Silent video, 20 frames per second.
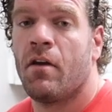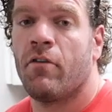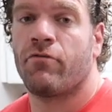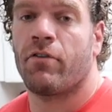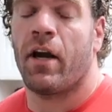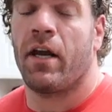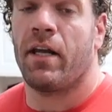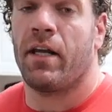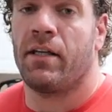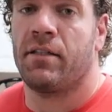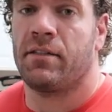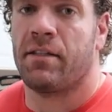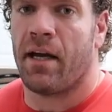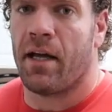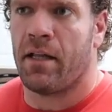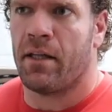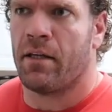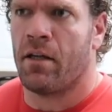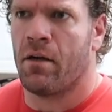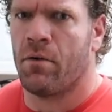Friday's
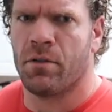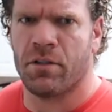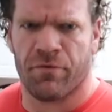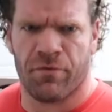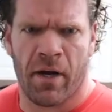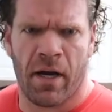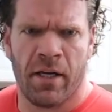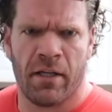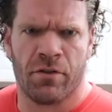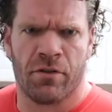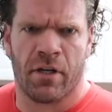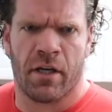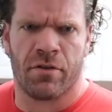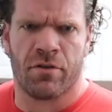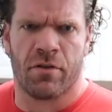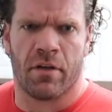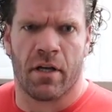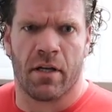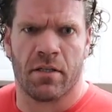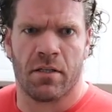salad, was it Friday's or
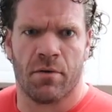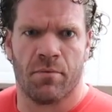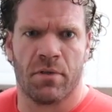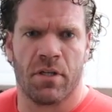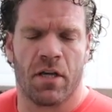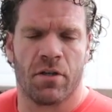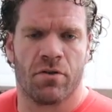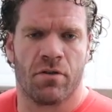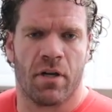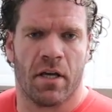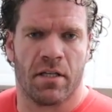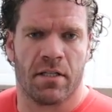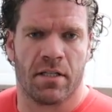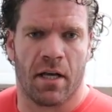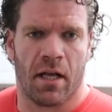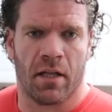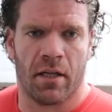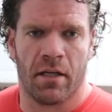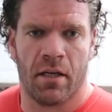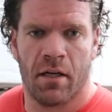yesterday's? It was yesterday's
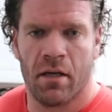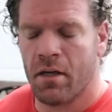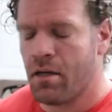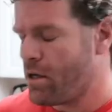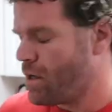salad.